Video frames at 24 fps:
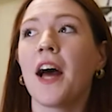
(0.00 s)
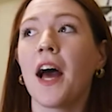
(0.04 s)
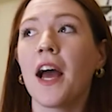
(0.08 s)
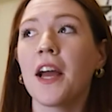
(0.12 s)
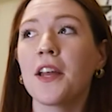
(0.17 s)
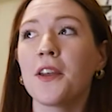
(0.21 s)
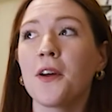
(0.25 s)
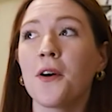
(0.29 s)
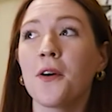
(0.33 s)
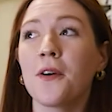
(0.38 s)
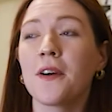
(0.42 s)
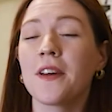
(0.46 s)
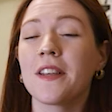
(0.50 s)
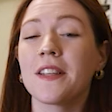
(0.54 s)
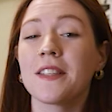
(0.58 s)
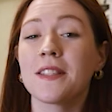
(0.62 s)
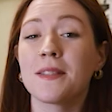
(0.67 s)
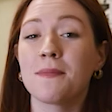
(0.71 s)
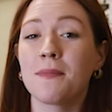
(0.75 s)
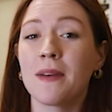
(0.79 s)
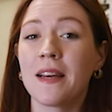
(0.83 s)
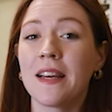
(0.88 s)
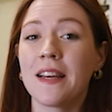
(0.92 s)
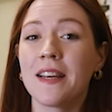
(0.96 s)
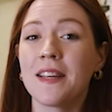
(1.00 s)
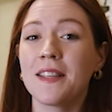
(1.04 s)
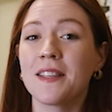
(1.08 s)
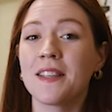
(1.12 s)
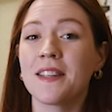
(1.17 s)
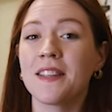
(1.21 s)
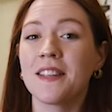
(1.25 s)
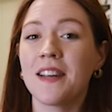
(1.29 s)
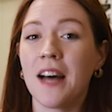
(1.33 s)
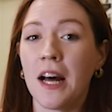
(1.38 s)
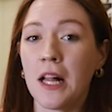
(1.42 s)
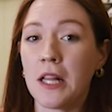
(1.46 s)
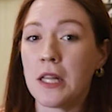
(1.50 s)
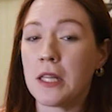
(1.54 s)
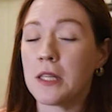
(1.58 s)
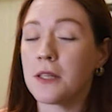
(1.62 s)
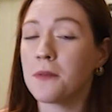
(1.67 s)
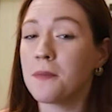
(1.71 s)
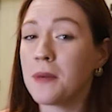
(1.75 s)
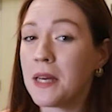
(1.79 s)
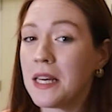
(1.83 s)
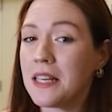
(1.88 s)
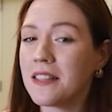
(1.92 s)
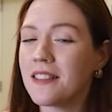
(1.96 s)
I know it has been a
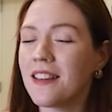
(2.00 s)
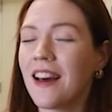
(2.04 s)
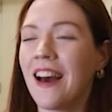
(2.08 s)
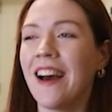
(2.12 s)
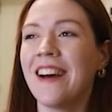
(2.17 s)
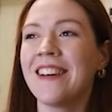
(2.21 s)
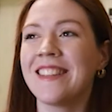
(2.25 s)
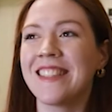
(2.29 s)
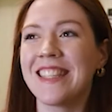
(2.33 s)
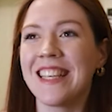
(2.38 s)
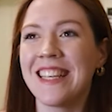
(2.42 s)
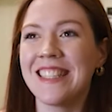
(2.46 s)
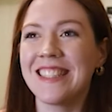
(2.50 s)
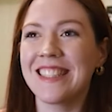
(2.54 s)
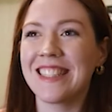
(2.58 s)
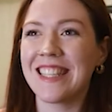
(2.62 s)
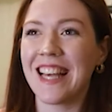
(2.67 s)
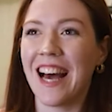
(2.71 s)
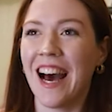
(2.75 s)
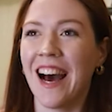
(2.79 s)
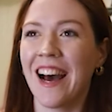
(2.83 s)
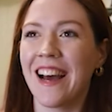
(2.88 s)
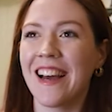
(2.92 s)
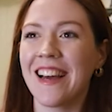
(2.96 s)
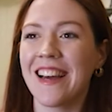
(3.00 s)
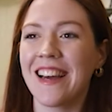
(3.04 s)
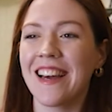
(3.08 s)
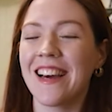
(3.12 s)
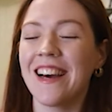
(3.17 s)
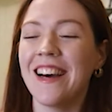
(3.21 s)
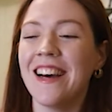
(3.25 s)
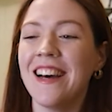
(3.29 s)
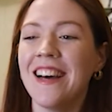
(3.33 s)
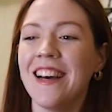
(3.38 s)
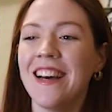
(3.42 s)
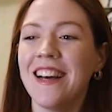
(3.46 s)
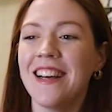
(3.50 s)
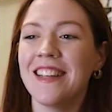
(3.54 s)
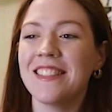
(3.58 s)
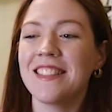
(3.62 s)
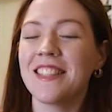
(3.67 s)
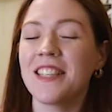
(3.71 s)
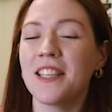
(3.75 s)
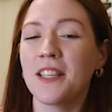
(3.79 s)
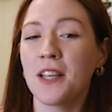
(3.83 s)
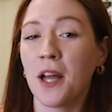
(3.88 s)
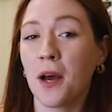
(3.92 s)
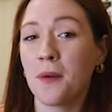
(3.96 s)
little bit since I
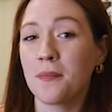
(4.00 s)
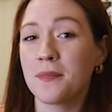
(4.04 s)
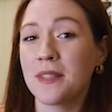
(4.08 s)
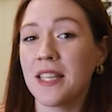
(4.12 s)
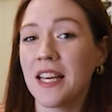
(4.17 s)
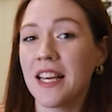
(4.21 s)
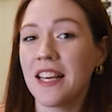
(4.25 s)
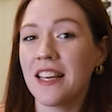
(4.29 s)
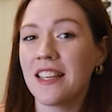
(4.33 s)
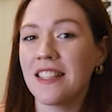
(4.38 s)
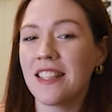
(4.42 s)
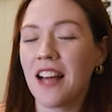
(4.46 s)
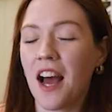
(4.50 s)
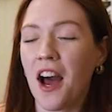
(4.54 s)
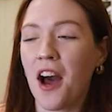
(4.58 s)
did an update.